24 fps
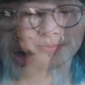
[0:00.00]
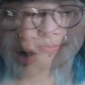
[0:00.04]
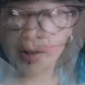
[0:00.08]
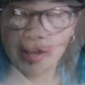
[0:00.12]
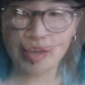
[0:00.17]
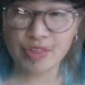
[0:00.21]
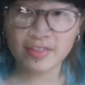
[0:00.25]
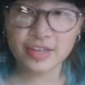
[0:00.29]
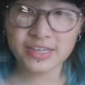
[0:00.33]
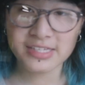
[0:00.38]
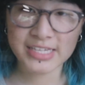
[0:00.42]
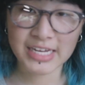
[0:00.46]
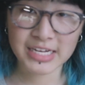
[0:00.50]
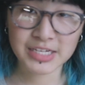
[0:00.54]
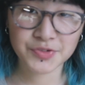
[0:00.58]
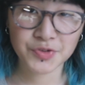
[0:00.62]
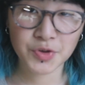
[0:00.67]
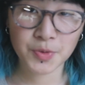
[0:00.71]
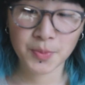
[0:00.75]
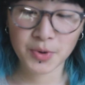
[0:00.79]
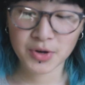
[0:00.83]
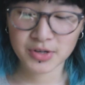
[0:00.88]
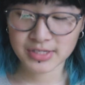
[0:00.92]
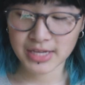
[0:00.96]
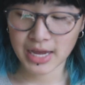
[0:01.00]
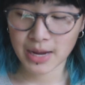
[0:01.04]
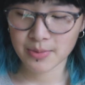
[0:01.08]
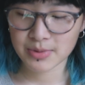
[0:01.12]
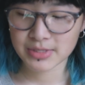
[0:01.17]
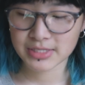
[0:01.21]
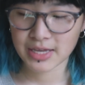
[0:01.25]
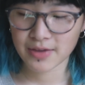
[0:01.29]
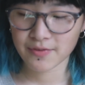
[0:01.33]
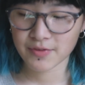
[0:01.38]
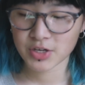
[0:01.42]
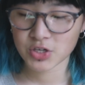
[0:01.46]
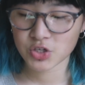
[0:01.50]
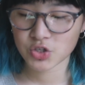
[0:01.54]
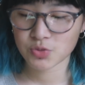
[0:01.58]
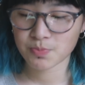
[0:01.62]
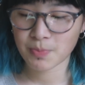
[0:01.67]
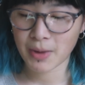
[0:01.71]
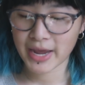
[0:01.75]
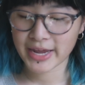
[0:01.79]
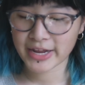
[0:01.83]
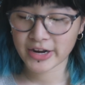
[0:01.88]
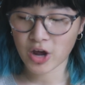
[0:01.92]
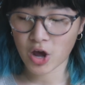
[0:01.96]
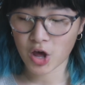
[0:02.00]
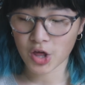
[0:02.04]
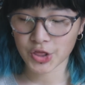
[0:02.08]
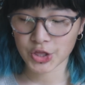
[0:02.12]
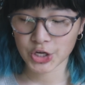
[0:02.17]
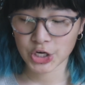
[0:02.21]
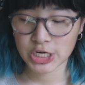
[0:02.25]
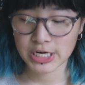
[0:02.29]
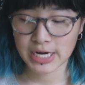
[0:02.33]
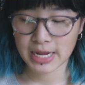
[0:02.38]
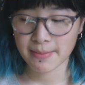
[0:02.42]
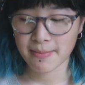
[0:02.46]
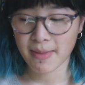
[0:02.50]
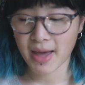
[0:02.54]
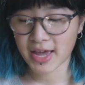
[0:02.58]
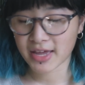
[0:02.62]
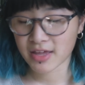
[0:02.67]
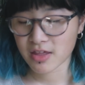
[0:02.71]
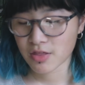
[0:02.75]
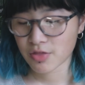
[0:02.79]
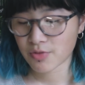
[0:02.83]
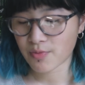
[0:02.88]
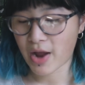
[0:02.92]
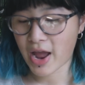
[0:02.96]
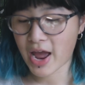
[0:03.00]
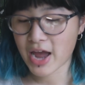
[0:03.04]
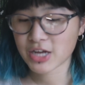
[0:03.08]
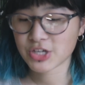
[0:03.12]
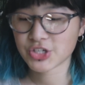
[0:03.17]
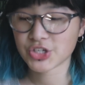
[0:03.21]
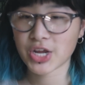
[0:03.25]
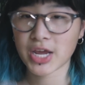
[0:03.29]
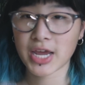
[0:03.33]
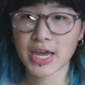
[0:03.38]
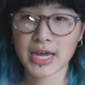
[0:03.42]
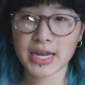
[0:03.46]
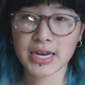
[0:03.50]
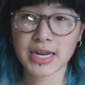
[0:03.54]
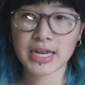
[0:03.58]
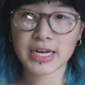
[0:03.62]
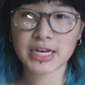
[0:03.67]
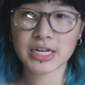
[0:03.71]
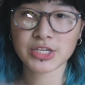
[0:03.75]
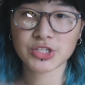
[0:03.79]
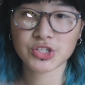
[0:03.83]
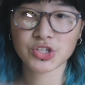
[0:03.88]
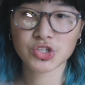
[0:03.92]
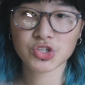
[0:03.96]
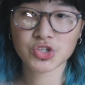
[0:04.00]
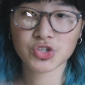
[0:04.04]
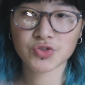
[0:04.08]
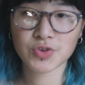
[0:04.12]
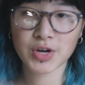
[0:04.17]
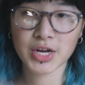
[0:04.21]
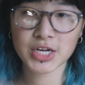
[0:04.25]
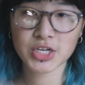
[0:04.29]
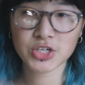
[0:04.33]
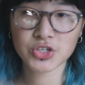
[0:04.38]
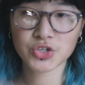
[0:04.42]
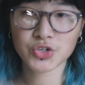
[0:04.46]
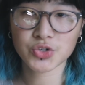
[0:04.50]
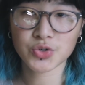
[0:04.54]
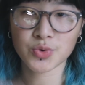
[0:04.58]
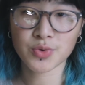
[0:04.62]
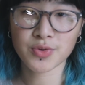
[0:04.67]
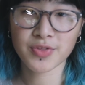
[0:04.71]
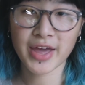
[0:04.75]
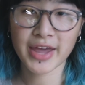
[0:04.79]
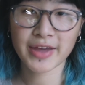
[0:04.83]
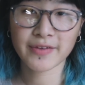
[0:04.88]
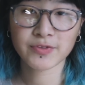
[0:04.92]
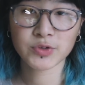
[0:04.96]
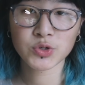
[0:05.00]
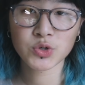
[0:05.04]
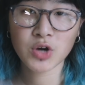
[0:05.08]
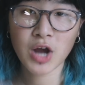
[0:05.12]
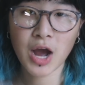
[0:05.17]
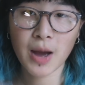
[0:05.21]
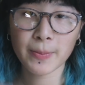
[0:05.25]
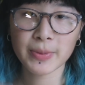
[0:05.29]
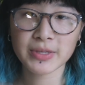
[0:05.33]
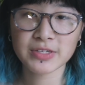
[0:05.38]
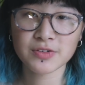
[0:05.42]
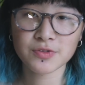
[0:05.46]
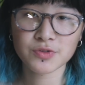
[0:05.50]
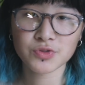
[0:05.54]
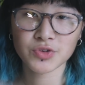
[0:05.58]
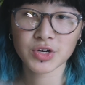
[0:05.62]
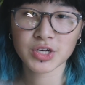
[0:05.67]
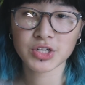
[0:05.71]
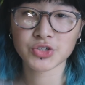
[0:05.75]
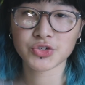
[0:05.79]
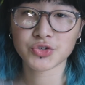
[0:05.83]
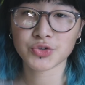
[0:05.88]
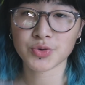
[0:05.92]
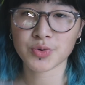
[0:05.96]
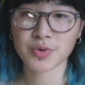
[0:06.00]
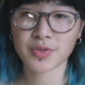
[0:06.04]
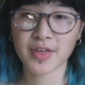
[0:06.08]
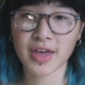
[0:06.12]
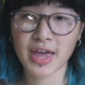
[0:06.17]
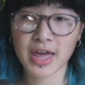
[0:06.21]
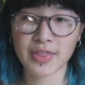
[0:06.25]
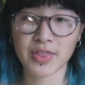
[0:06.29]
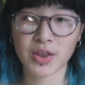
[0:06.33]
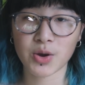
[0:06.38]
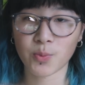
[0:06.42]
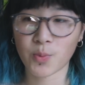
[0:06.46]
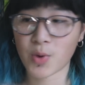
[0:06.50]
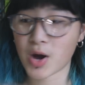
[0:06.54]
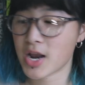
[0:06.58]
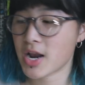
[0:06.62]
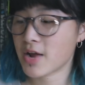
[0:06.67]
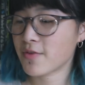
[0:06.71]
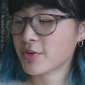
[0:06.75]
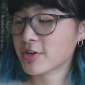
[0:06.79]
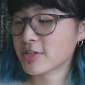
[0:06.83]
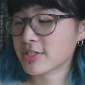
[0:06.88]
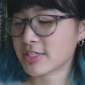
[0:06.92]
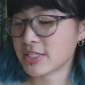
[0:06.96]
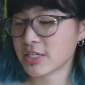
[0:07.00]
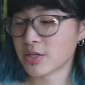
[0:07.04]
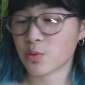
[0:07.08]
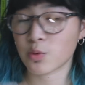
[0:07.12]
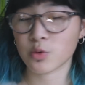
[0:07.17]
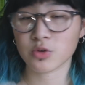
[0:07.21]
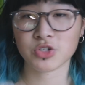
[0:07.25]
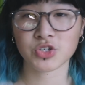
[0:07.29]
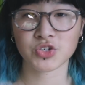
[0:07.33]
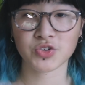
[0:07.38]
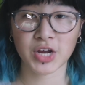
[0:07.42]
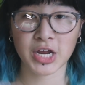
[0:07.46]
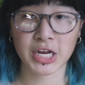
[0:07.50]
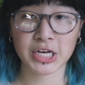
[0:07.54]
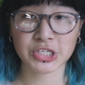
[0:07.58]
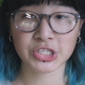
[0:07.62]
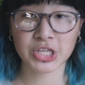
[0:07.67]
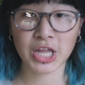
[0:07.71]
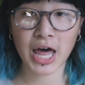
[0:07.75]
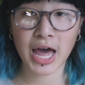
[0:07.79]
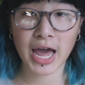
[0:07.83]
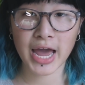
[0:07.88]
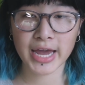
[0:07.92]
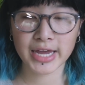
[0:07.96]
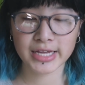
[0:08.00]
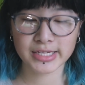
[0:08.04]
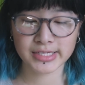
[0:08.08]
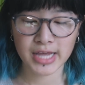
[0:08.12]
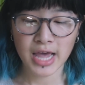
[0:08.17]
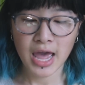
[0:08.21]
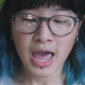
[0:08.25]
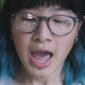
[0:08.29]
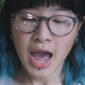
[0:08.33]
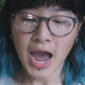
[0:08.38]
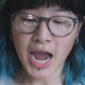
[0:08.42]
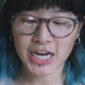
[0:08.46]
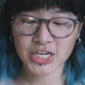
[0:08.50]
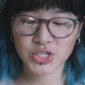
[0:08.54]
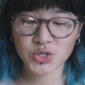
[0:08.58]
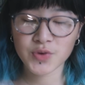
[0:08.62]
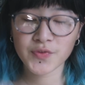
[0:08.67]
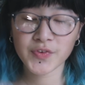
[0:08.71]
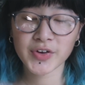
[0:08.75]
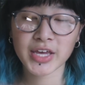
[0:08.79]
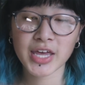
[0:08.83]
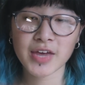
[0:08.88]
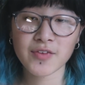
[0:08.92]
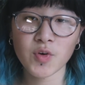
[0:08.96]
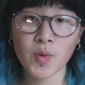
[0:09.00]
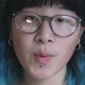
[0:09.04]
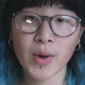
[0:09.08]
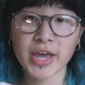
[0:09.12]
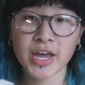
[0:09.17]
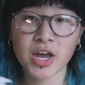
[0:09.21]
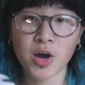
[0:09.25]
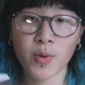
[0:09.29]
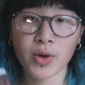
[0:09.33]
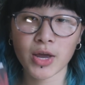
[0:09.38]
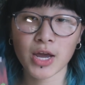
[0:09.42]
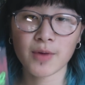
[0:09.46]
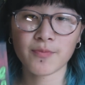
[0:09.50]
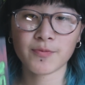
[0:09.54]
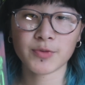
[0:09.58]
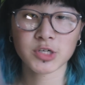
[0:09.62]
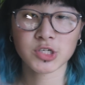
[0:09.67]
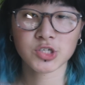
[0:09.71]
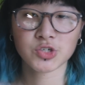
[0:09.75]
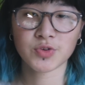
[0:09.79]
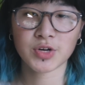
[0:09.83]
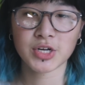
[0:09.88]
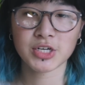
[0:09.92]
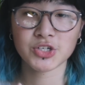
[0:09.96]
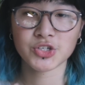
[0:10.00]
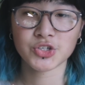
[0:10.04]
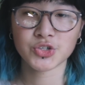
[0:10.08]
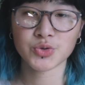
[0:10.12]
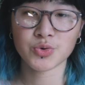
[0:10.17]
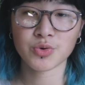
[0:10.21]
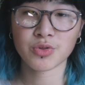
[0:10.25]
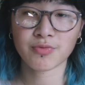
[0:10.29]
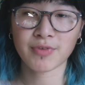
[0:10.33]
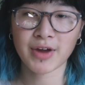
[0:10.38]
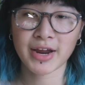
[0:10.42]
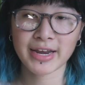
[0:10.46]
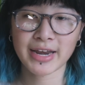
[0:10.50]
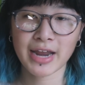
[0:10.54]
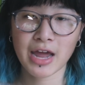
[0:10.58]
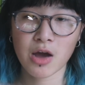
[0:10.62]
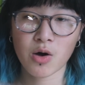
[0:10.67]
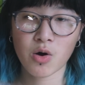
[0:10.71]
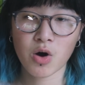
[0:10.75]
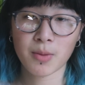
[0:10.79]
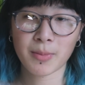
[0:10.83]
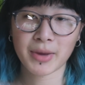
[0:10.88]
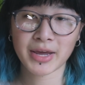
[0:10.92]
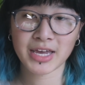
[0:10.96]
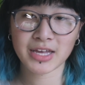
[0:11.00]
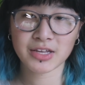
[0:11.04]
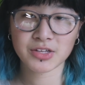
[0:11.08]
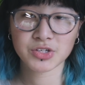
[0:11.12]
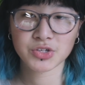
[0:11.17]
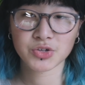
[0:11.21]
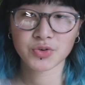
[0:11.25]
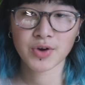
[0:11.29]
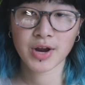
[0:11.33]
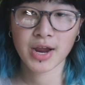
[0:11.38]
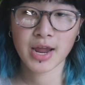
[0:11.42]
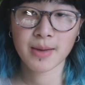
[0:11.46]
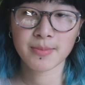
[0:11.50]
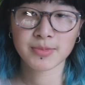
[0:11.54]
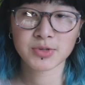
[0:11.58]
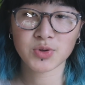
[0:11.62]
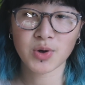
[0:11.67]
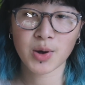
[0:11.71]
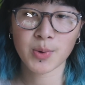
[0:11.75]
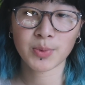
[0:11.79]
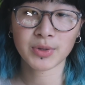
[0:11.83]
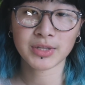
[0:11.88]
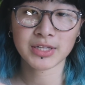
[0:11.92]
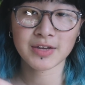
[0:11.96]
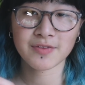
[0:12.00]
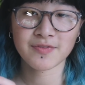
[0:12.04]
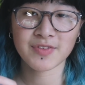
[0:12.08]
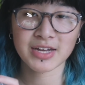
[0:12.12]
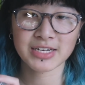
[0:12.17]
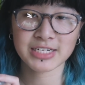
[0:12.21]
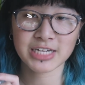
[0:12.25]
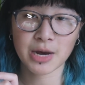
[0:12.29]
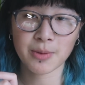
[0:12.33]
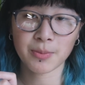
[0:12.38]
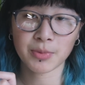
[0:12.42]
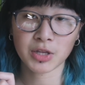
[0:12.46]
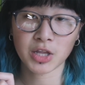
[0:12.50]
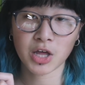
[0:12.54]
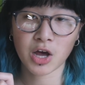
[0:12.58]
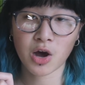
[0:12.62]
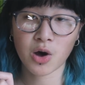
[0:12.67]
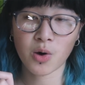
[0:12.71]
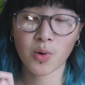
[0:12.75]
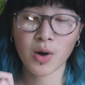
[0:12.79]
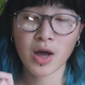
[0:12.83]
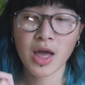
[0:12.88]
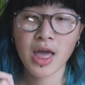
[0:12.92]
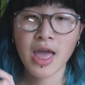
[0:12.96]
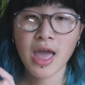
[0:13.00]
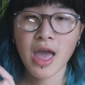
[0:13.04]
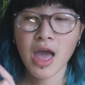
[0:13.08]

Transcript: Okay, these next few books I was given by an author named Maggie Thrash, and it is Strange Truth. I have 2 copies of Strange Truth and then one of her sequels, Strange Lies. I do have a giveaway going up for Strange Truth right now on my Instagram, so I will leave that down below.